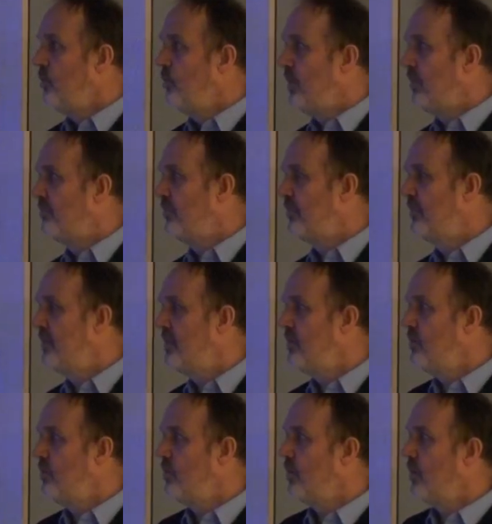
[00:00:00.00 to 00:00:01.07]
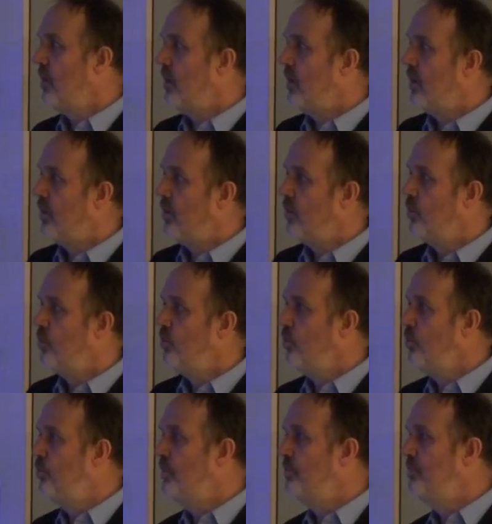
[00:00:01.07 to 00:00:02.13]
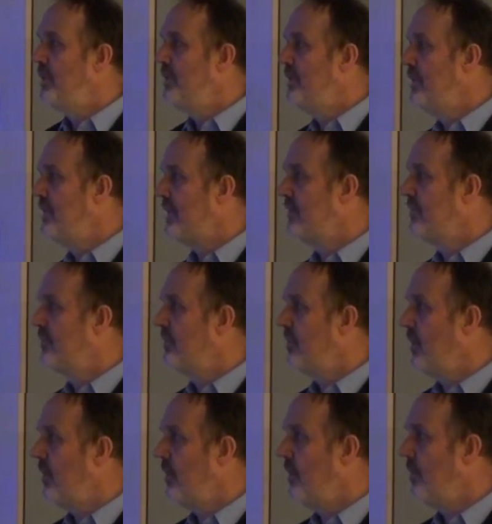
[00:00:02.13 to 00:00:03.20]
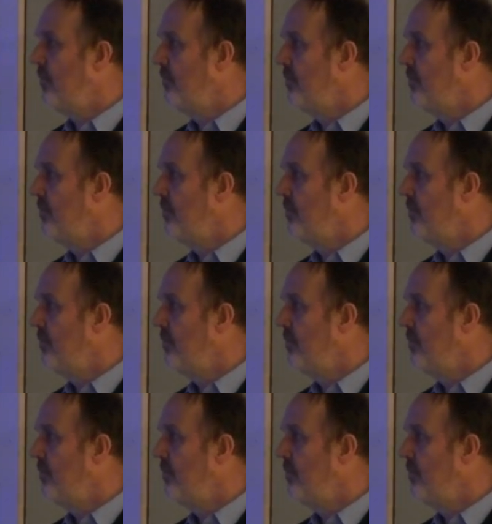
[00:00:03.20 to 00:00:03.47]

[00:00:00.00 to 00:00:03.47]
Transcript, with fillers: We have to see uh, who will be the next uh,